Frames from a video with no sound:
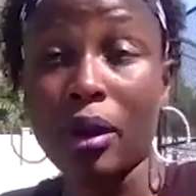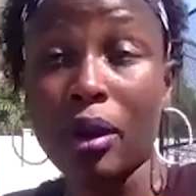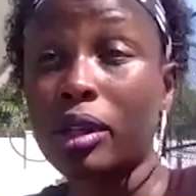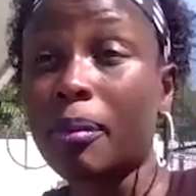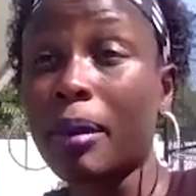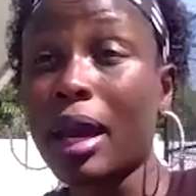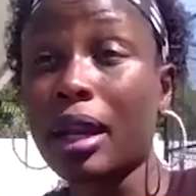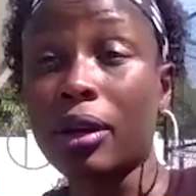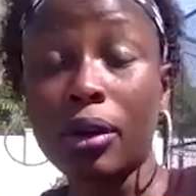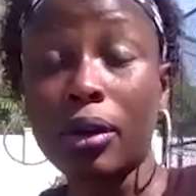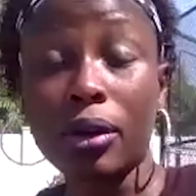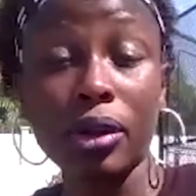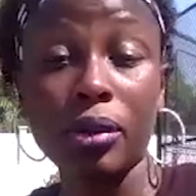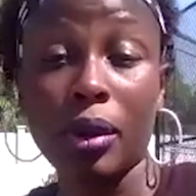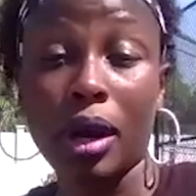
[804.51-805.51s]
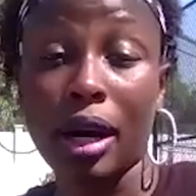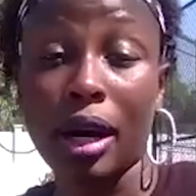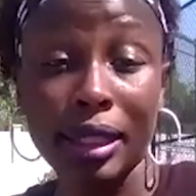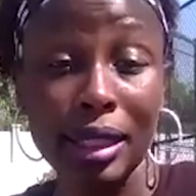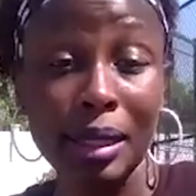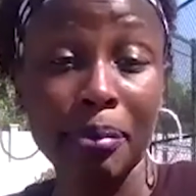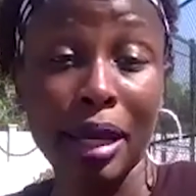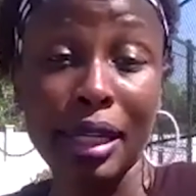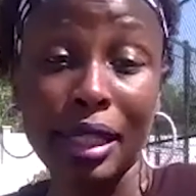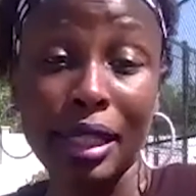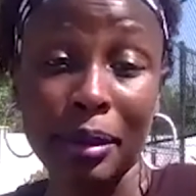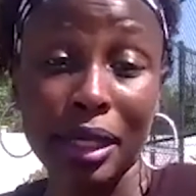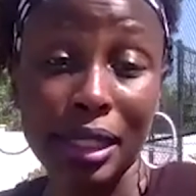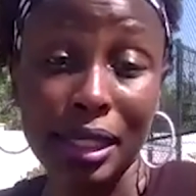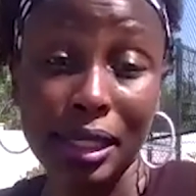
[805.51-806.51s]
No matter who you are, this
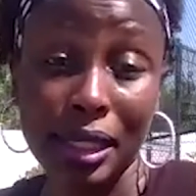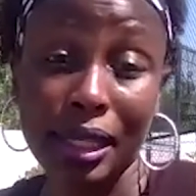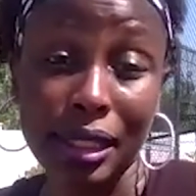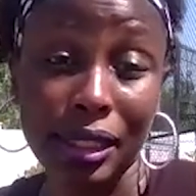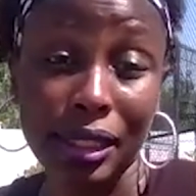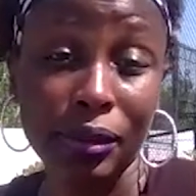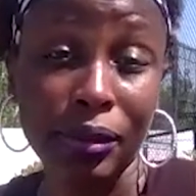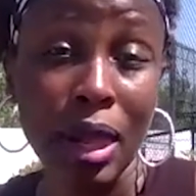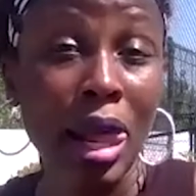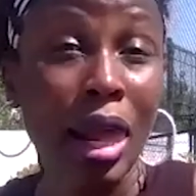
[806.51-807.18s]
pandemic is touching you.